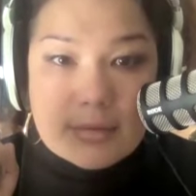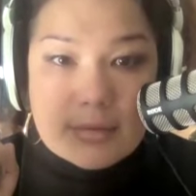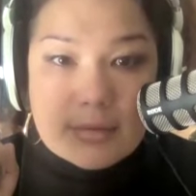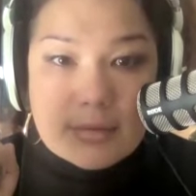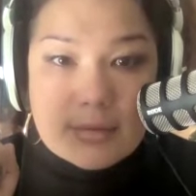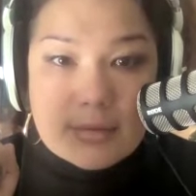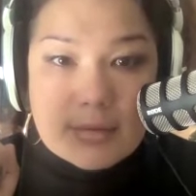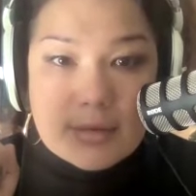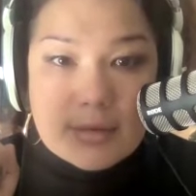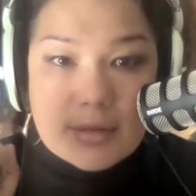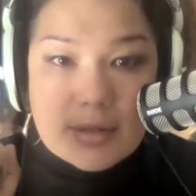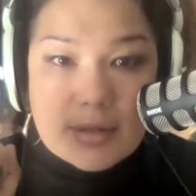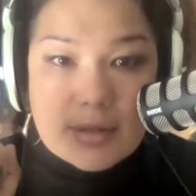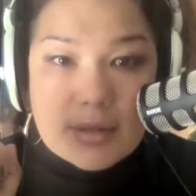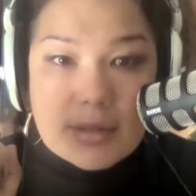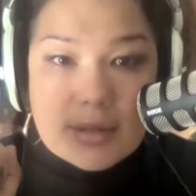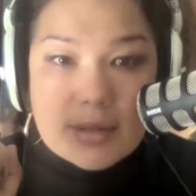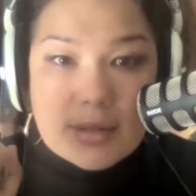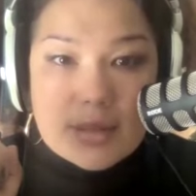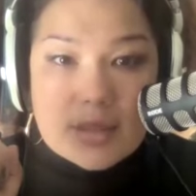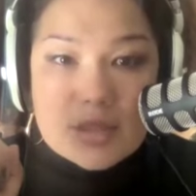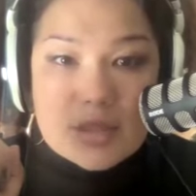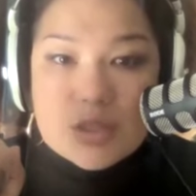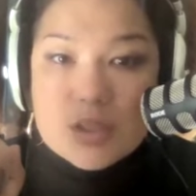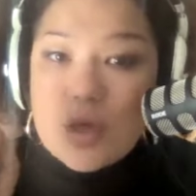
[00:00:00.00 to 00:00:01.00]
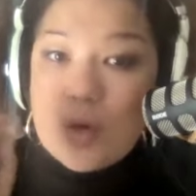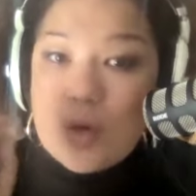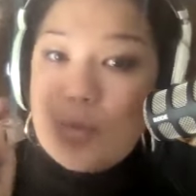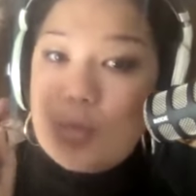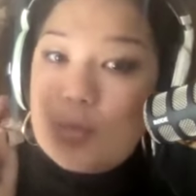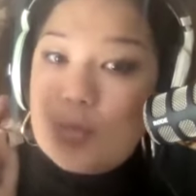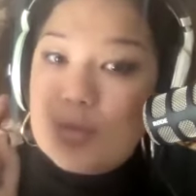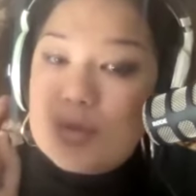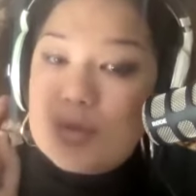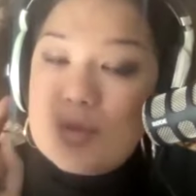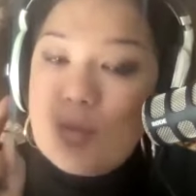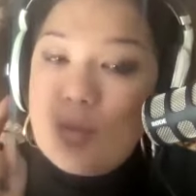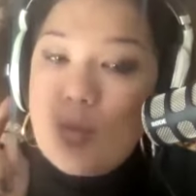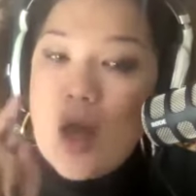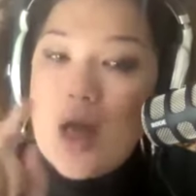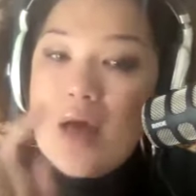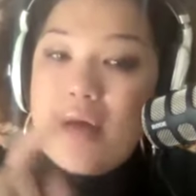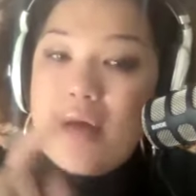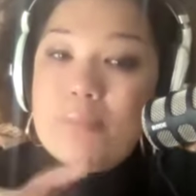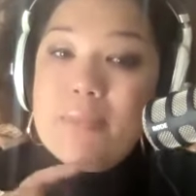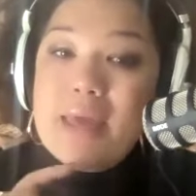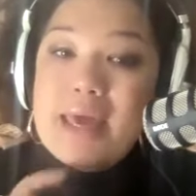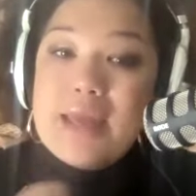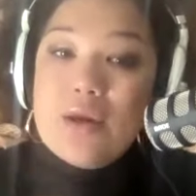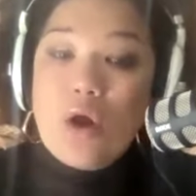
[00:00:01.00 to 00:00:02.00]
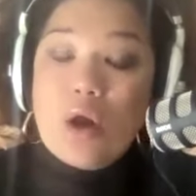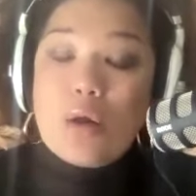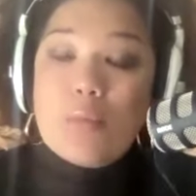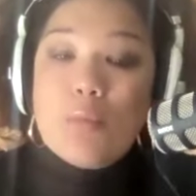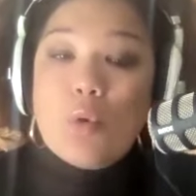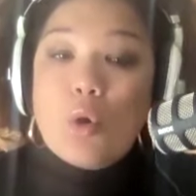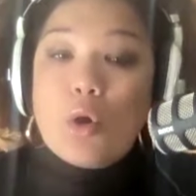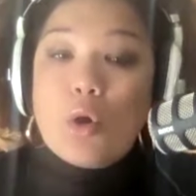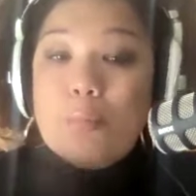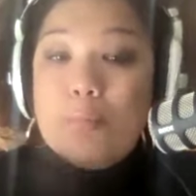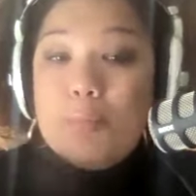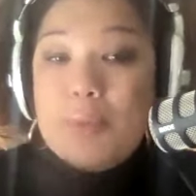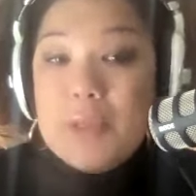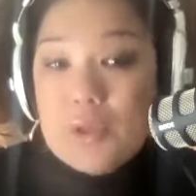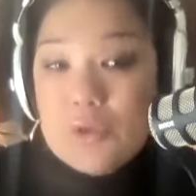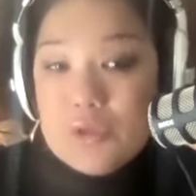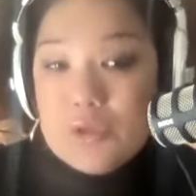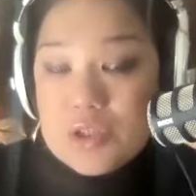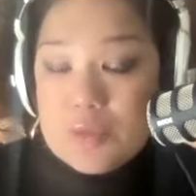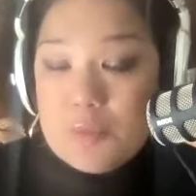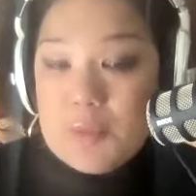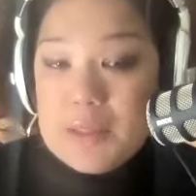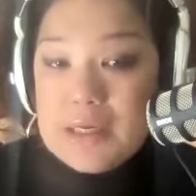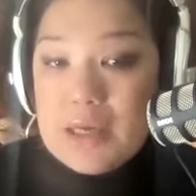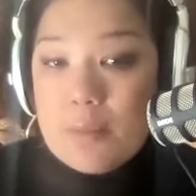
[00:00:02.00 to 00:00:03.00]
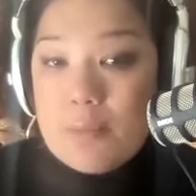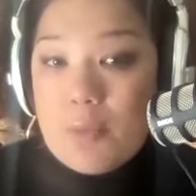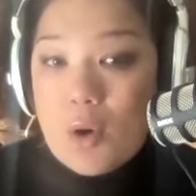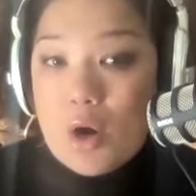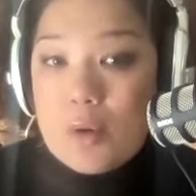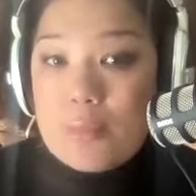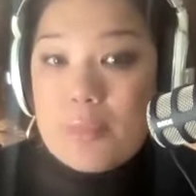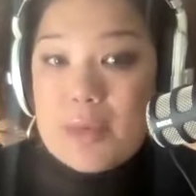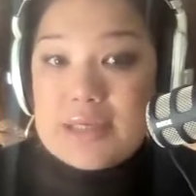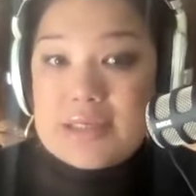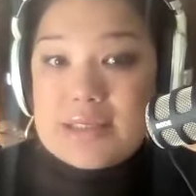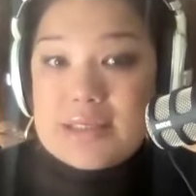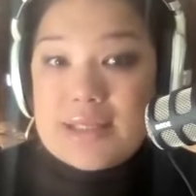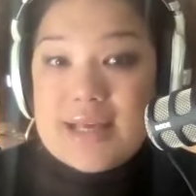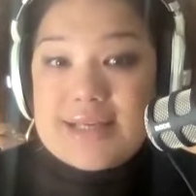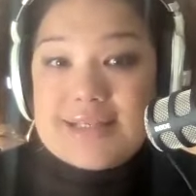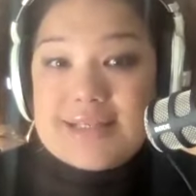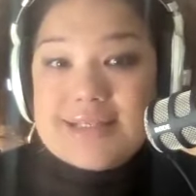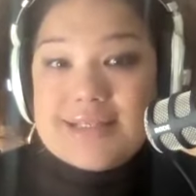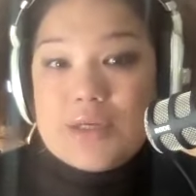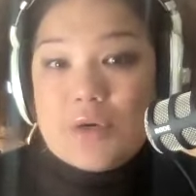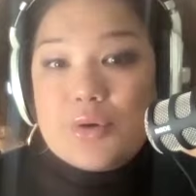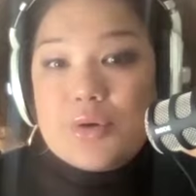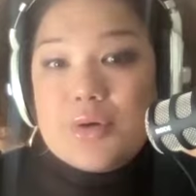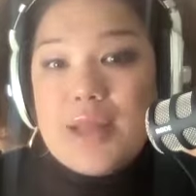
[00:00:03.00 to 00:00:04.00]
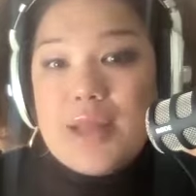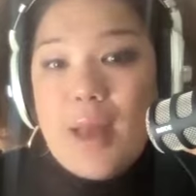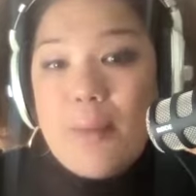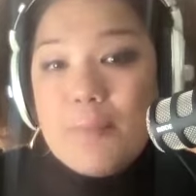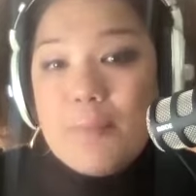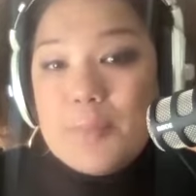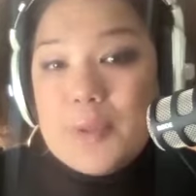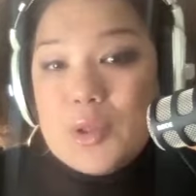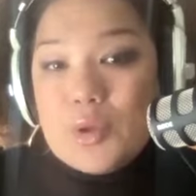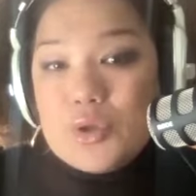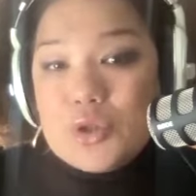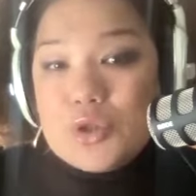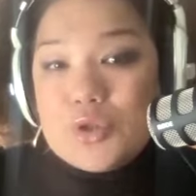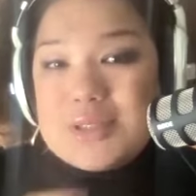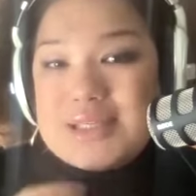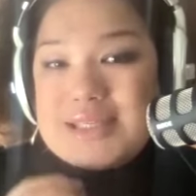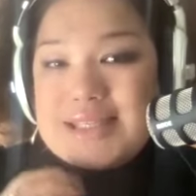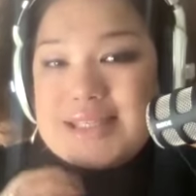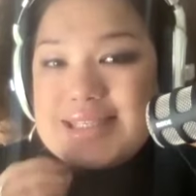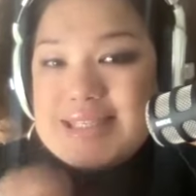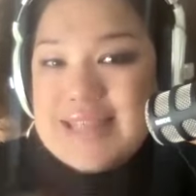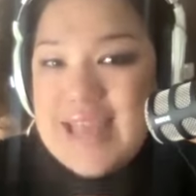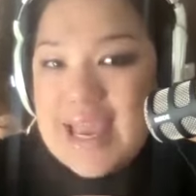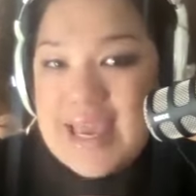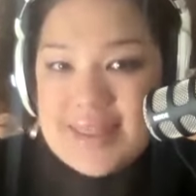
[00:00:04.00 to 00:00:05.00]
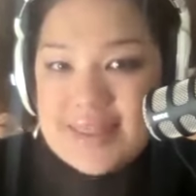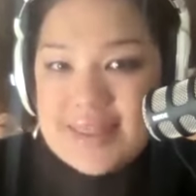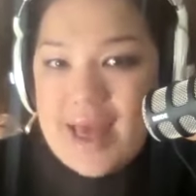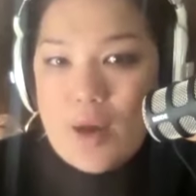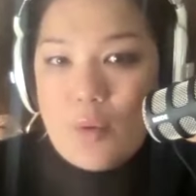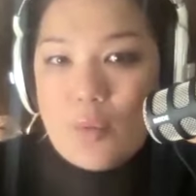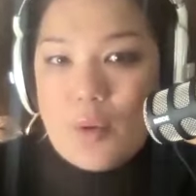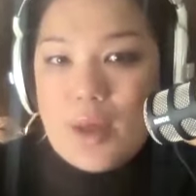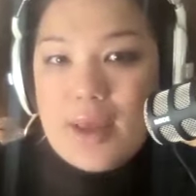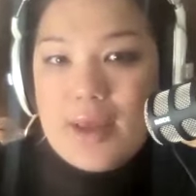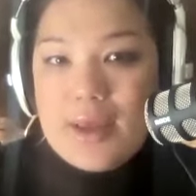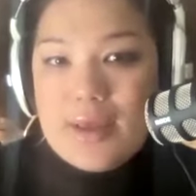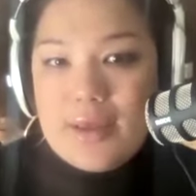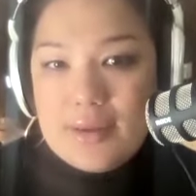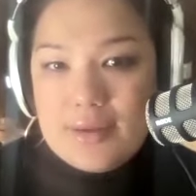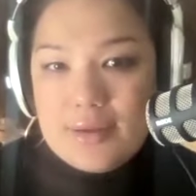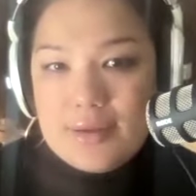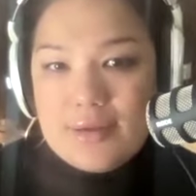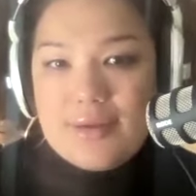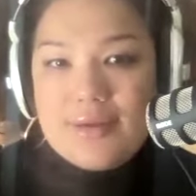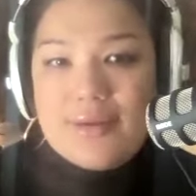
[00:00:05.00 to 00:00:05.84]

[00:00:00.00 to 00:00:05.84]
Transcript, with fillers: Yeah. So yeah. while men are more built to be compartmentalized, they're not built to stay that way.